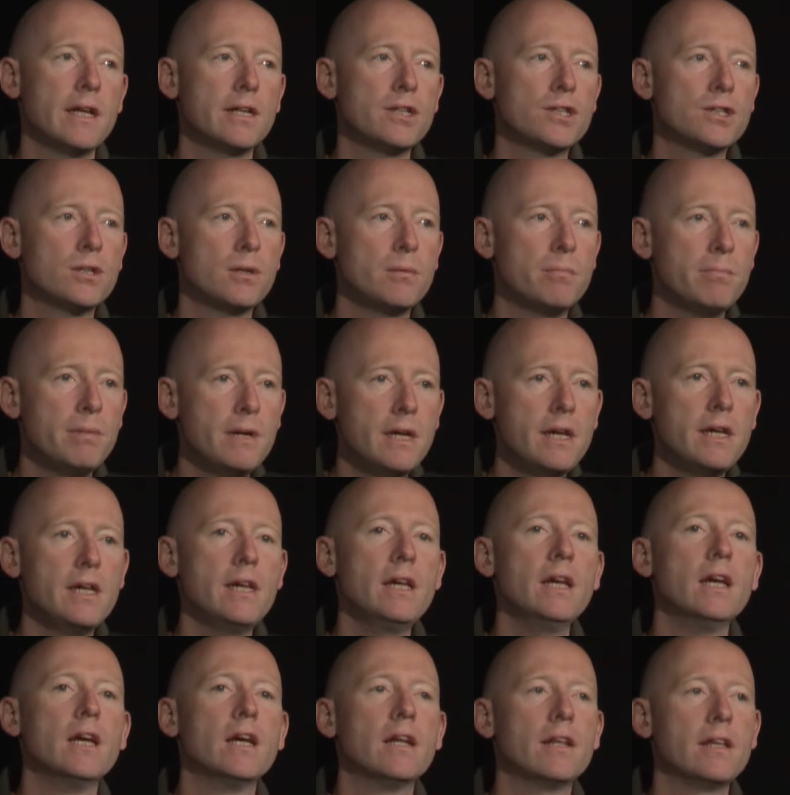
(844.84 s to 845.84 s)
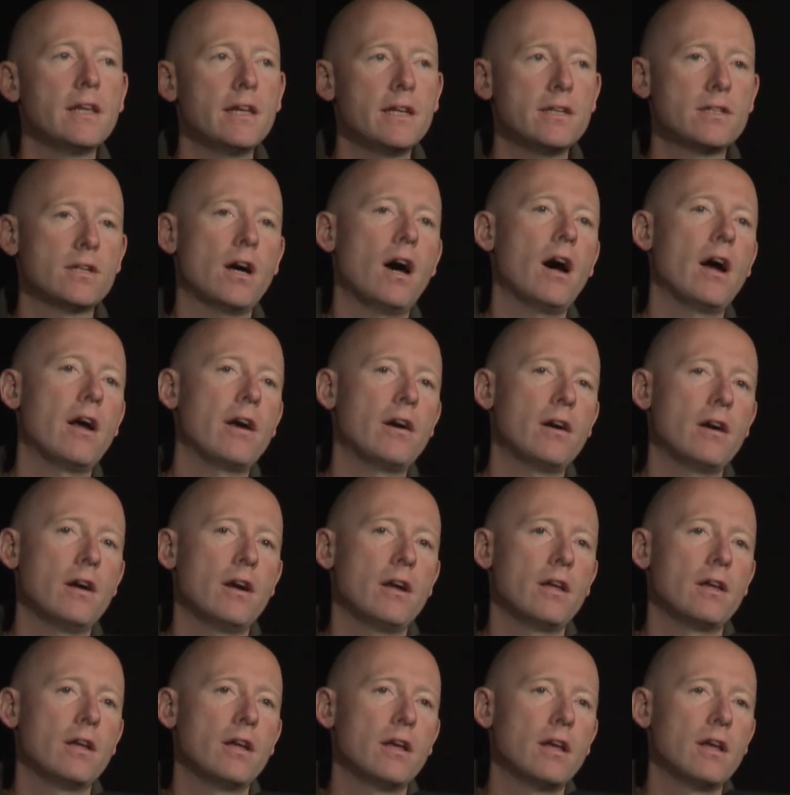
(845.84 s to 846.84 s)
should be the entire
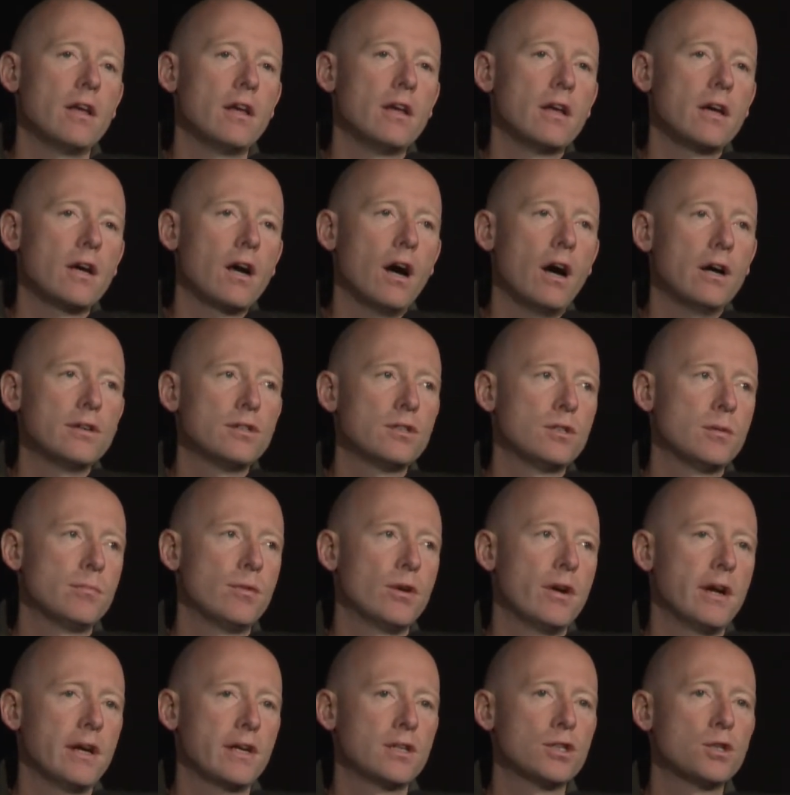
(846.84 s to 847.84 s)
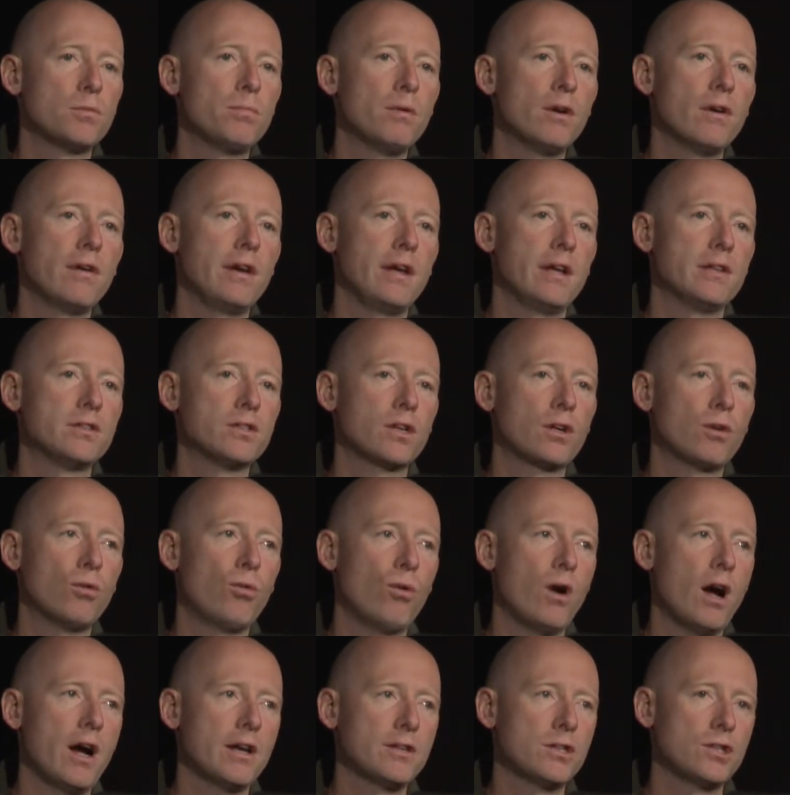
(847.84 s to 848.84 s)
customer experience
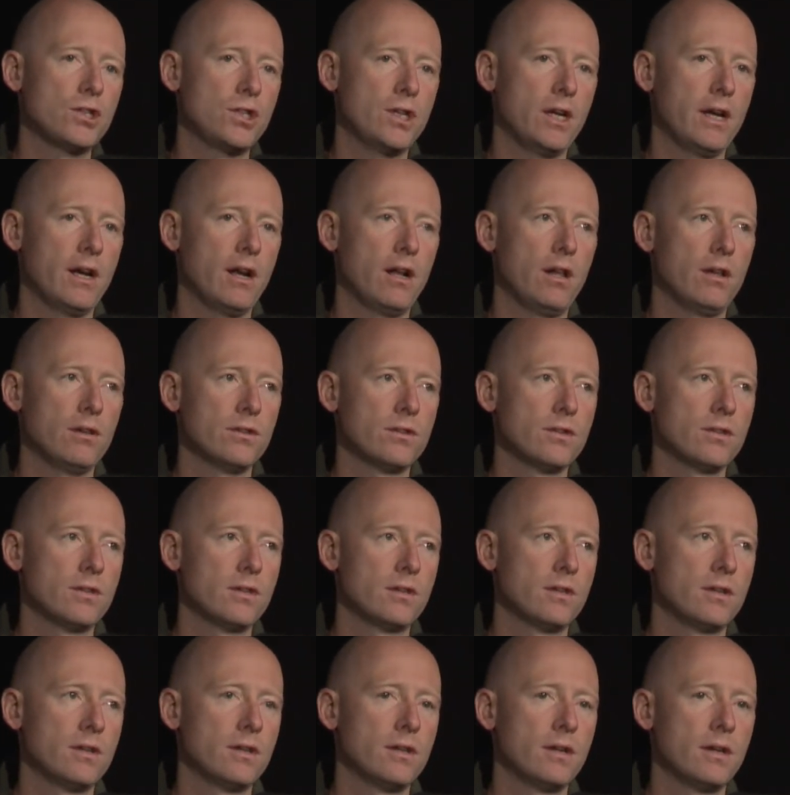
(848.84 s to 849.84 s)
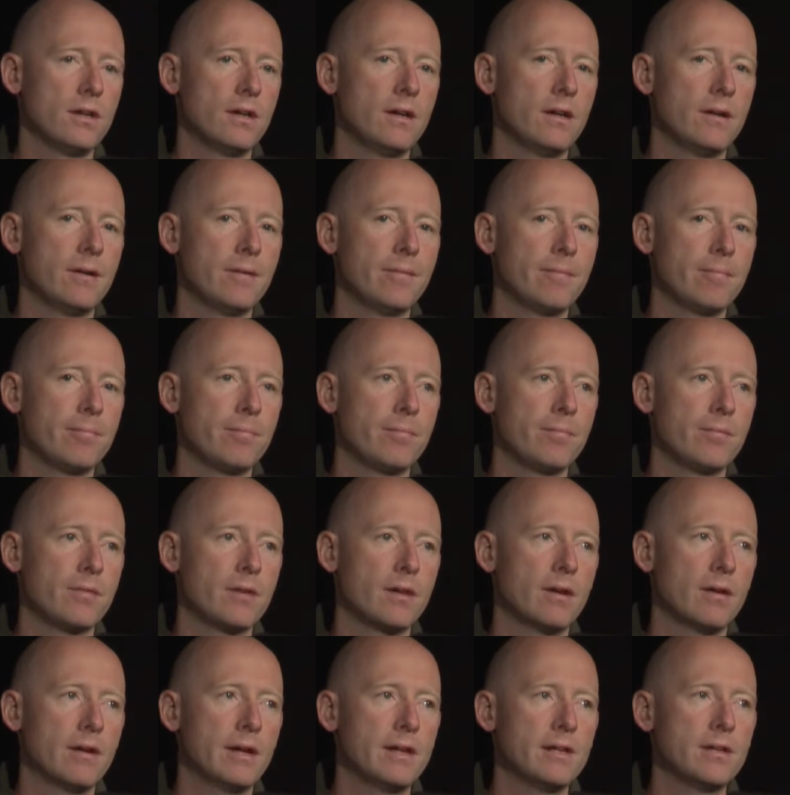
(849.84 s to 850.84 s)
across channels.
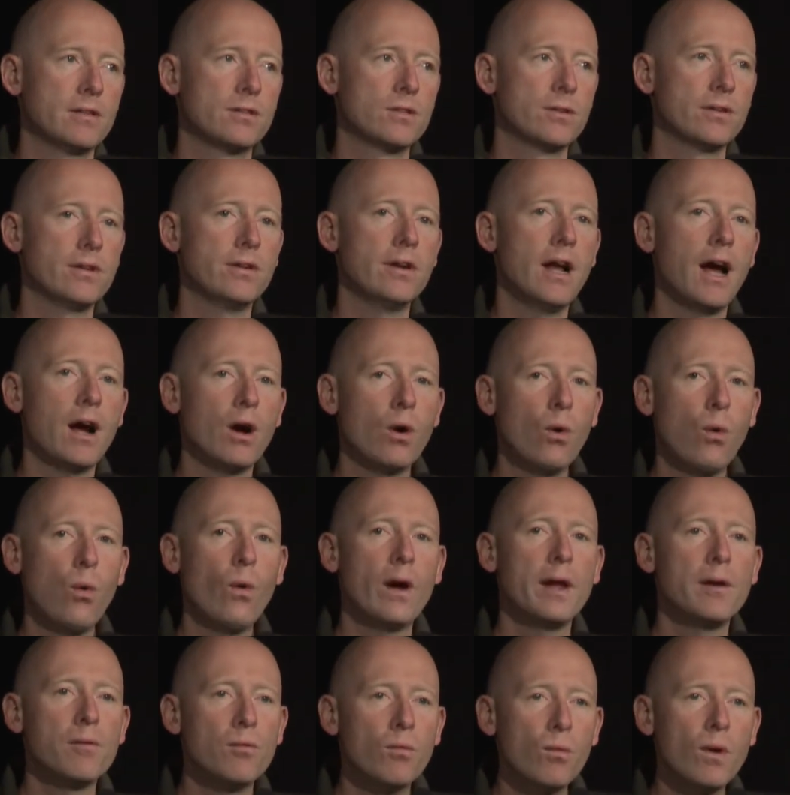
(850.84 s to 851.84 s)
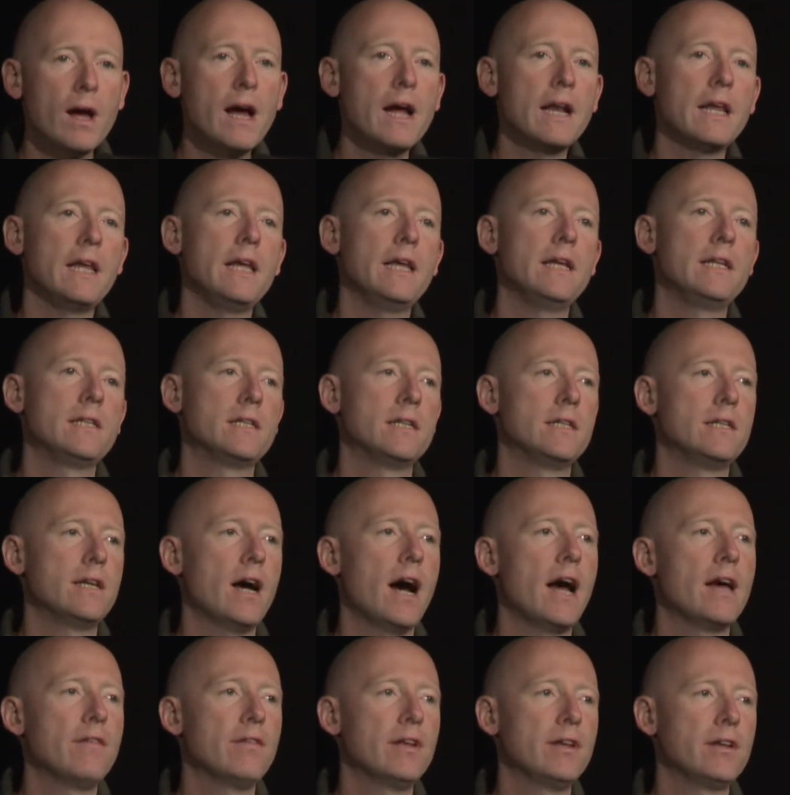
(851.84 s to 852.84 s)
Right? So they're not quite ready to
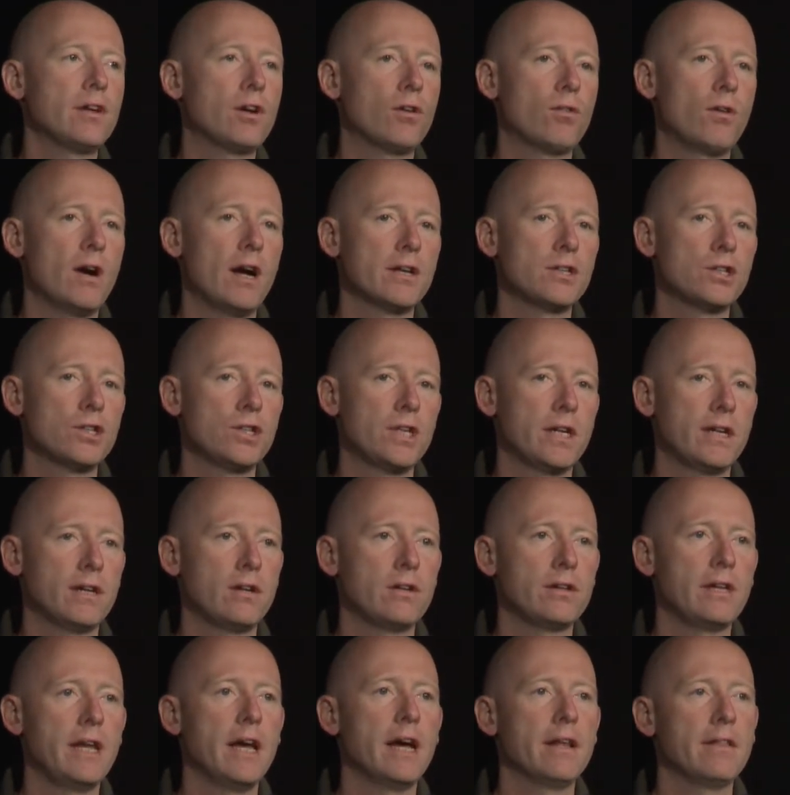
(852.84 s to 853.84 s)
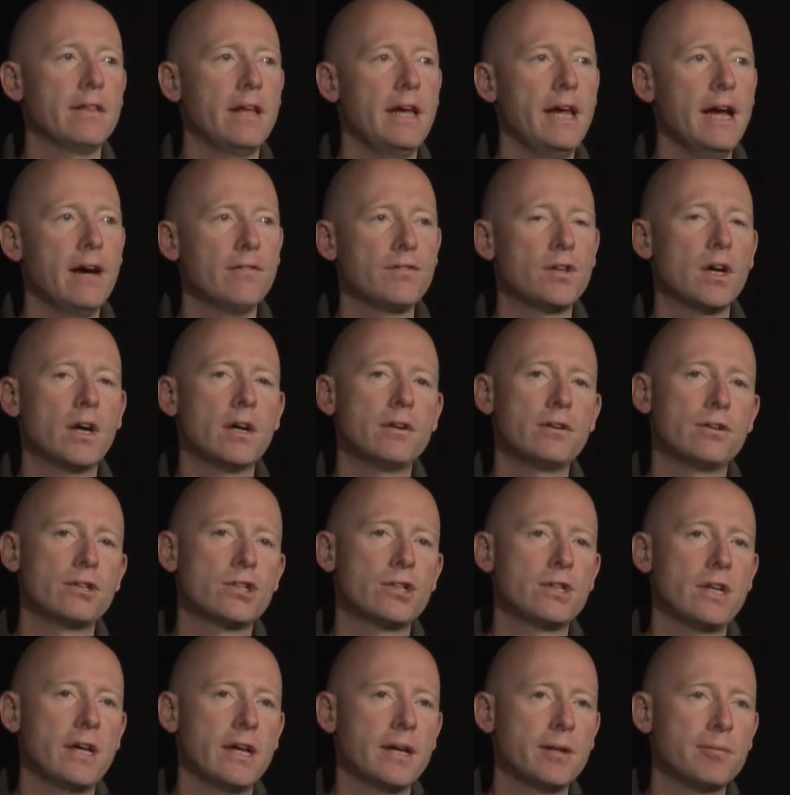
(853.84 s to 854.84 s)
dive into cross-channel yet. They have to
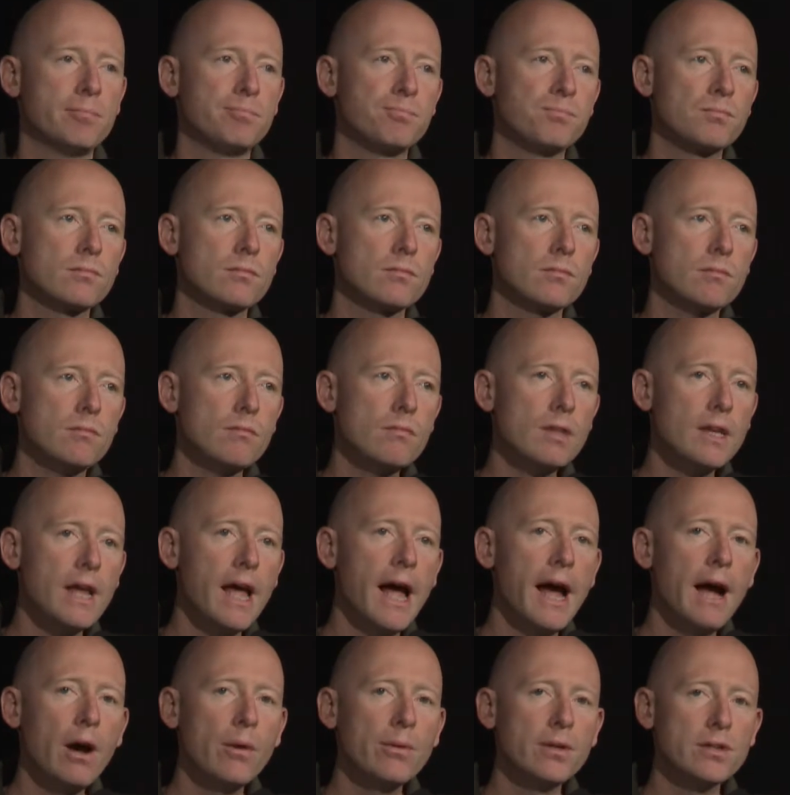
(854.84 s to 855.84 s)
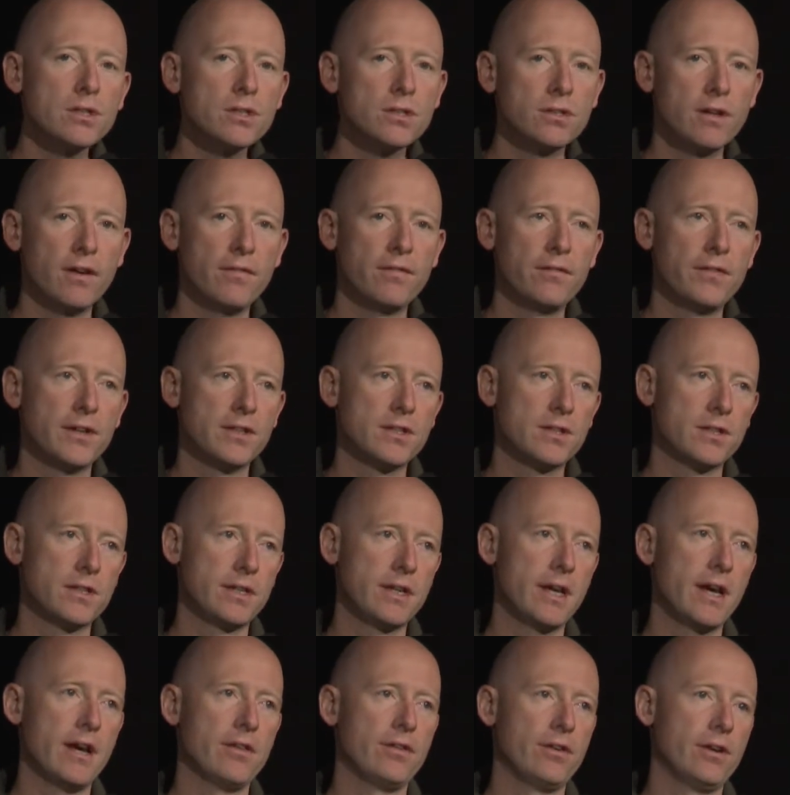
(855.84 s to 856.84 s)
understand how this stuff fits
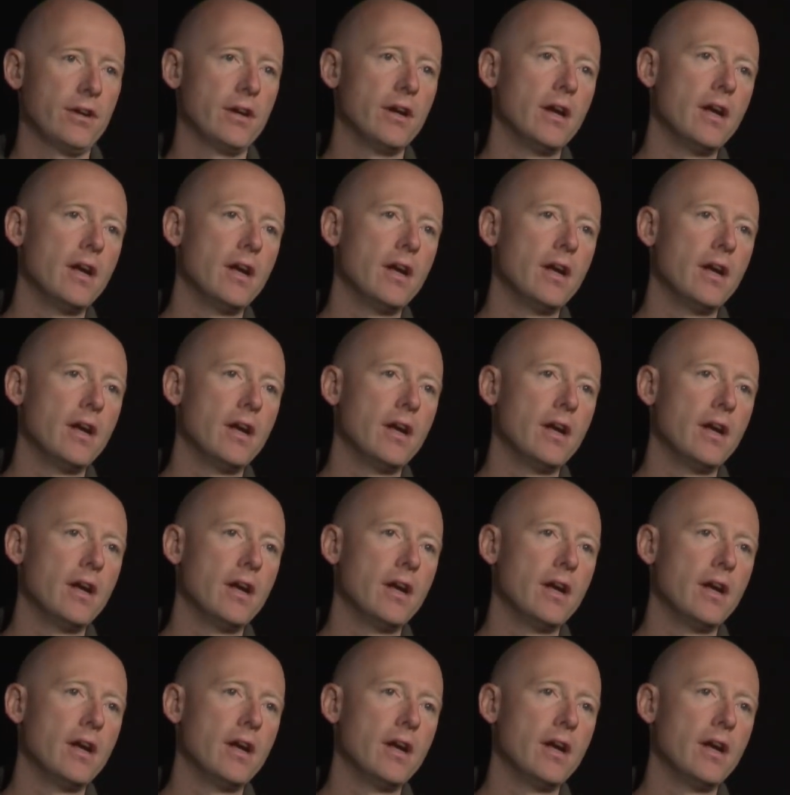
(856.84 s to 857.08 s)
together.